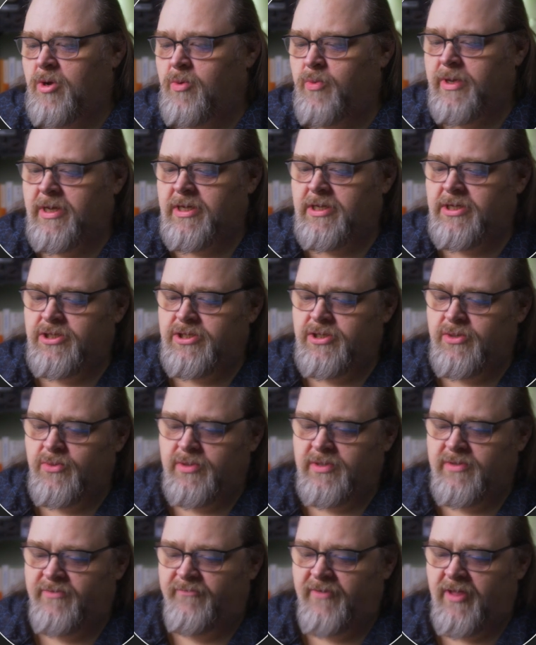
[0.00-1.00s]
what are we going to do
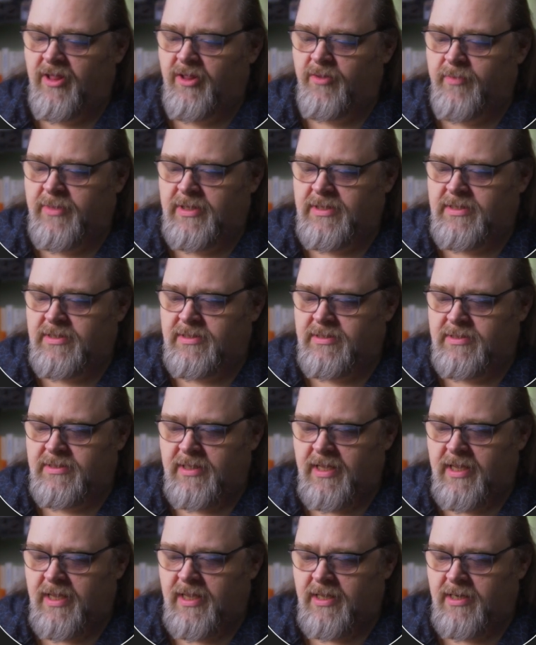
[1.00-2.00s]
in development
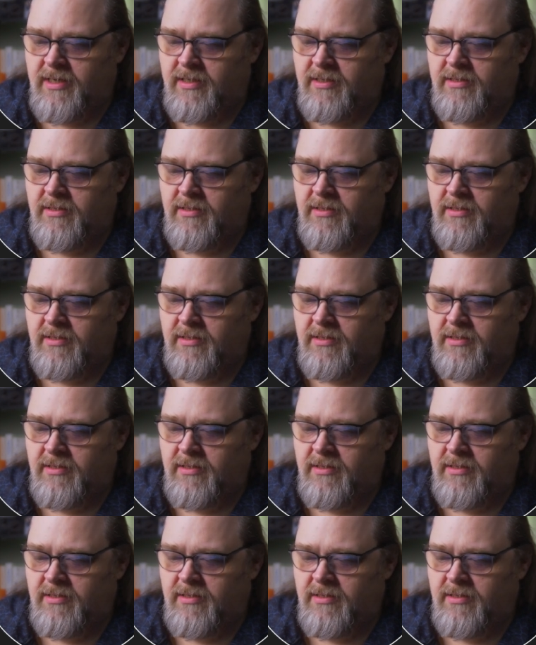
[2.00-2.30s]
instead?